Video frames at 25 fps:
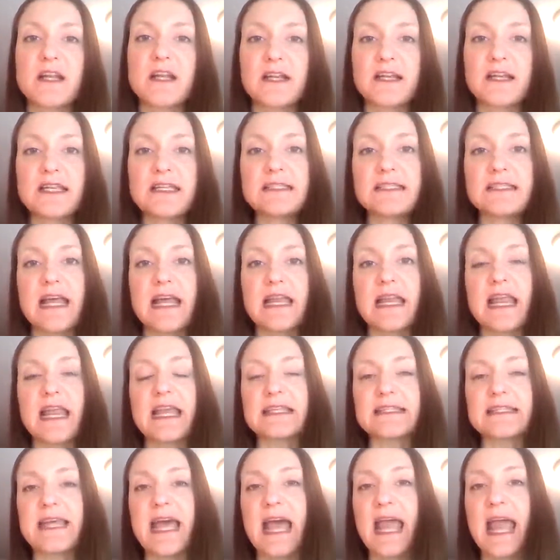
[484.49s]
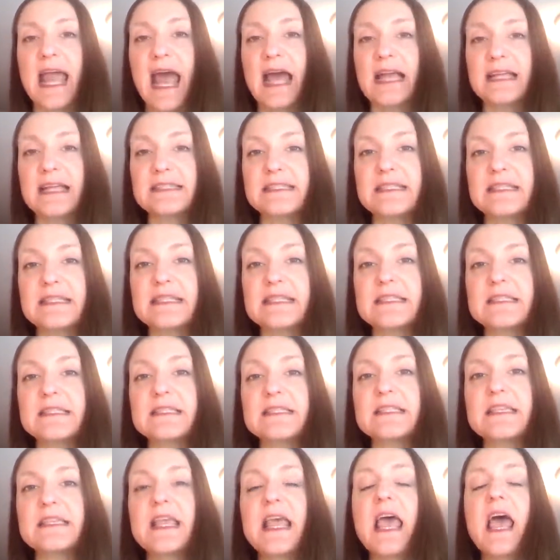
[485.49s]
studies on
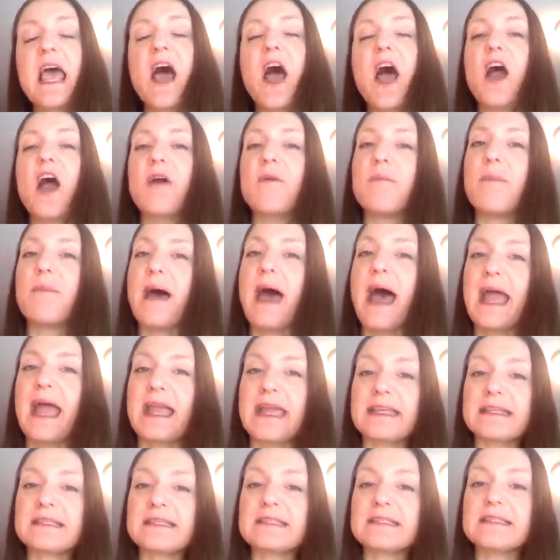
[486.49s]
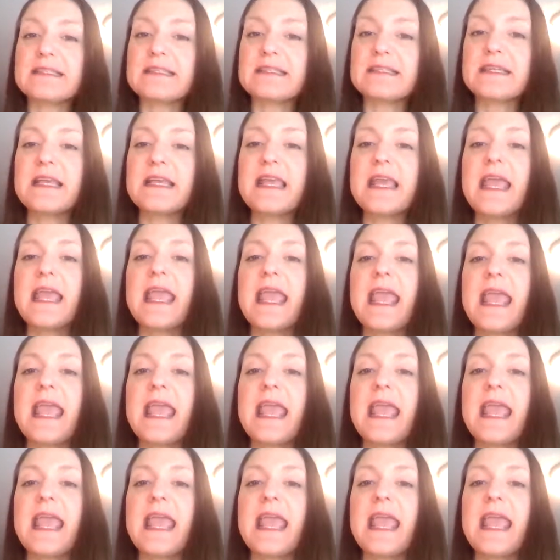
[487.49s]
antioxidants are biased.